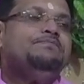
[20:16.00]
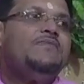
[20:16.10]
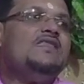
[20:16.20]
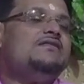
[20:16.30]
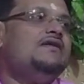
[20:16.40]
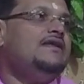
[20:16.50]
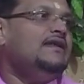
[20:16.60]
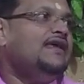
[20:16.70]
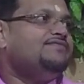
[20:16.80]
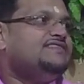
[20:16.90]
to the
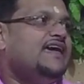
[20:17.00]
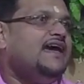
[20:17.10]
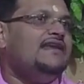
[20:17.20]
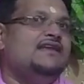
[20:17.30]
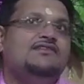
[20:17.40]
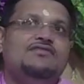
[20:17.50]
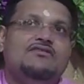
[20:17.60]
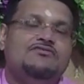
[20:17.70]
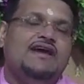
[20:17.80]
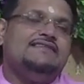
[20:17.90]
left side and the
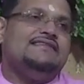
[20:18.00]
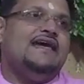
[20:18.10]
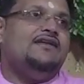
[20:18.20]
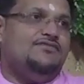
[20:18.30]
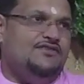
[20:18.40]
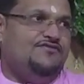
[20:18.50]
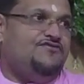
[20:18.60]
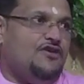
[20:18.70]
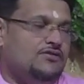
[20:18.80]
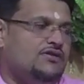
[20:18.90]
right side of the
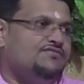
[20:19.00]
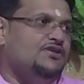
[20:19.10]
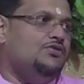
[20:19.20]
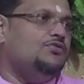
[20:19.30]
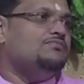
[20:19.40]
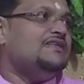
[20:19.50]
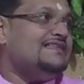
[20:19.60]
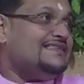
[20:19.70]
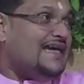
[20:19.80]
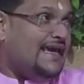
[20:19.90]
front of the home. They
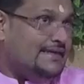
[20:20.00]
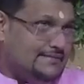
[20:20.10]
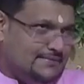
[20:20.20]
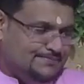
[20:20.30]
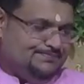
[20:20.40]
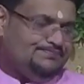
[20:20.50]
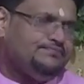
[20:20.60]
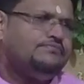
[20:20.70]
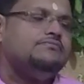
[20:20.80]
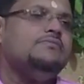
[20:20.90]
tie it.
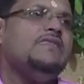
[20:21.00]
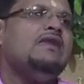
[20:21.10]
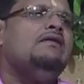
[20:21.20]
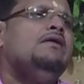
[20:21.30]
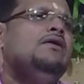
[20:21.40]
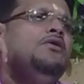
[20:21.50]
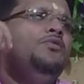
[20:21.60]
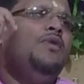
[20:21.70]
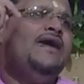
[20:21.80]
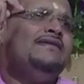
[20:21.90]

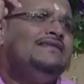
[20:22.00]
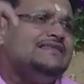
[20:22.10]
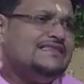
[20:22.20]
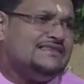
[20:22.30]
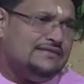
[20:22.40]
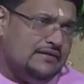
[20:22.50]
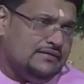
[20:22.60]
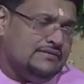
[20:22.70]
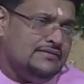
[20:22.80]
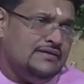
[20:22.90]
When this is
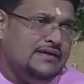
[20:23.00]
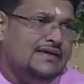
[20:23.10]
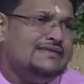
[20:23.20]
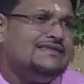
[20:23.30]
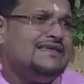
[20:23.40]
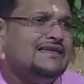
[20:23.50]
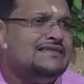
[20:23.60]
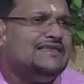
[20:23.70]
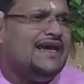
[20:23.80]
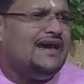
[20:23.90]
done,
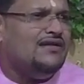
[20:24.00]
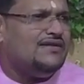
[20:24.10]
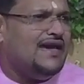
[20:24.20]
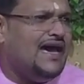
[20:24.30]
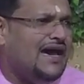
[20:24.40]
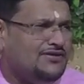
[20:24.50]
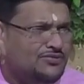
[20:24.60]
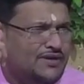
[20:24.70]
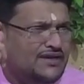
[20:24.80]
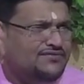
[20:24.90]
things like a lot of
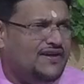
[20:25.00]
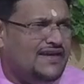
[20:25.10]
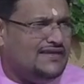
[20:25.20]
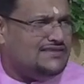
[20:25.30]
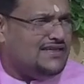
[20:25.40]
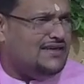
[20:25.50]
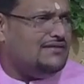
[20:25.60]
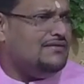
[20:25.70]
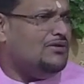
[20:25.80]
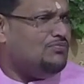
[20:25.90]
argument, financial
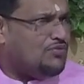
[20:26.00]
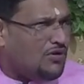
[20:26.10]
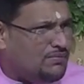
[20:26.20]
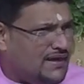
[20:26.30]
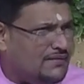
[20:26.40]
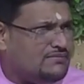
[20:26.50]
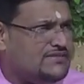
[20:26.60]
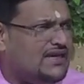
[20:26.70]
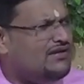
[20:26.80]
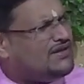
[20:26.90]
problems,
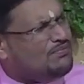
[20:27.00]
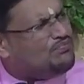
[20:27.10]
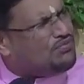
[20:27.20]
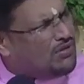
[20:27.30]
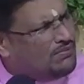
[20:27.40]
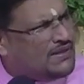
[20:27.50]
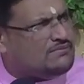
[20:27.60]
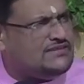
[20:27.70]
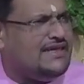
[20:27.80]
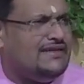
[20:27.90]
a lot of
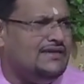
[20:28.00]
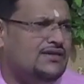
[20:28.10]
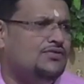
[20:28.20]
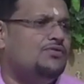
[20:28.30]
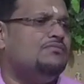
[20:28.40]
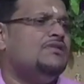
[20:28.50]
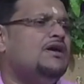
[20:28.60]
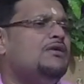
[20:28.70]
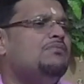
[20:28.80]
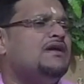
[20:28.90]
problems that in the home,
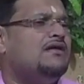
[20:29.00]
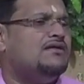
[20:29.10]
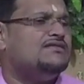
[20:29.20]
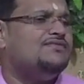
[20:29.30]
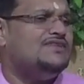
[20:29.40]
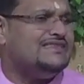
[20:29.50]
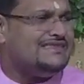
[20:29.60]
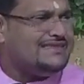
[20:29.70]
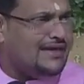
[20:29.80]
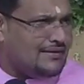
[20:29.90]
because of the
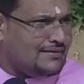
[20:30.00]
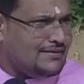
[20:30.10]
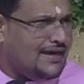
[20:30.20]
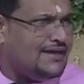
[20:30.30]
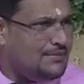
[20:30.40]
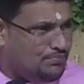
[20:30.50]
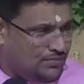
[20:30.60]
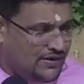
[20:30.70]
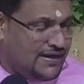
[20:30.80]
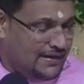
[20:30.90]
sunk and the
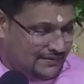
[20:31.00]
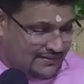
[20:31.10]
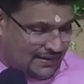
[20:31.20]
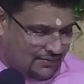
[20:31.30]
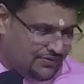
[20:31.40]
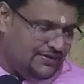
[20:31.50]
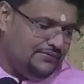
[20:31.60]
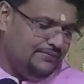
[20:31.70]
prayer therein,